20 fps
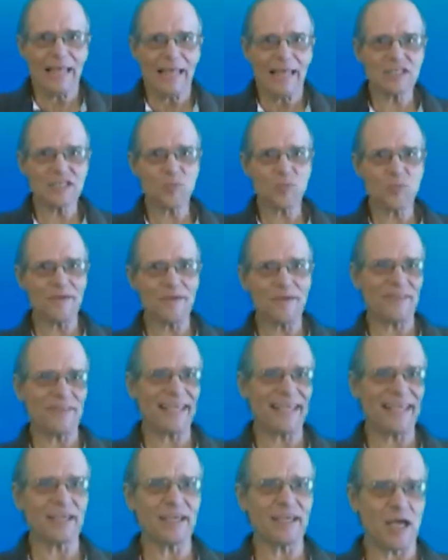This way of
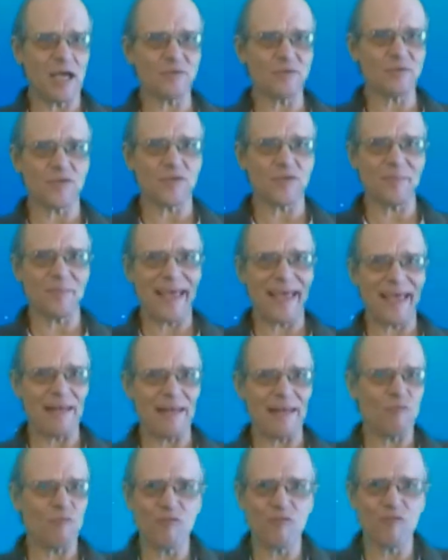thinking comes from
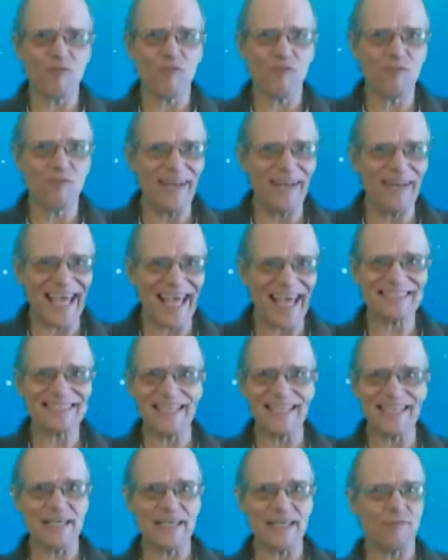that
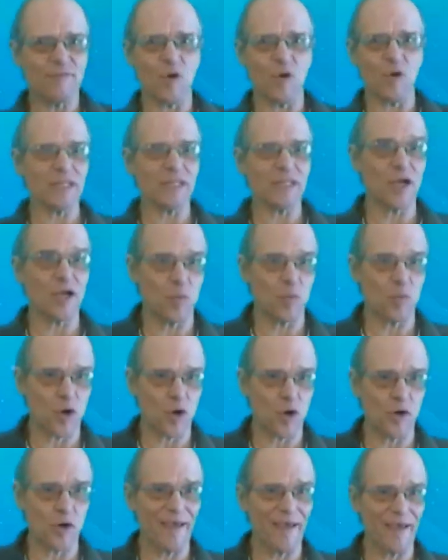nasty 4-letter
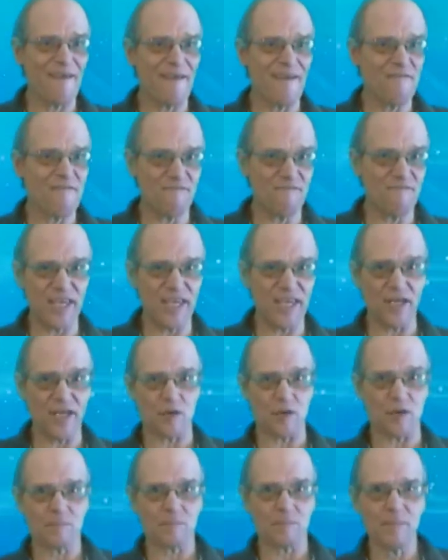word,
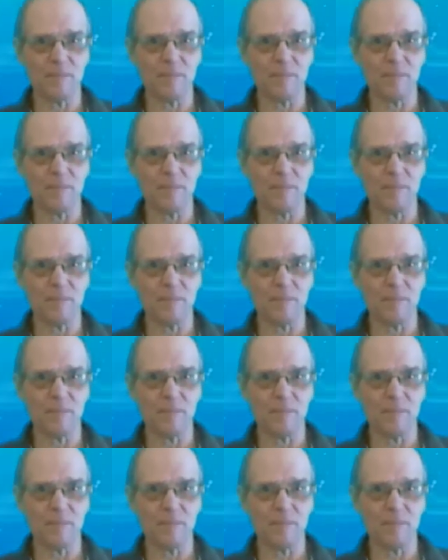fear.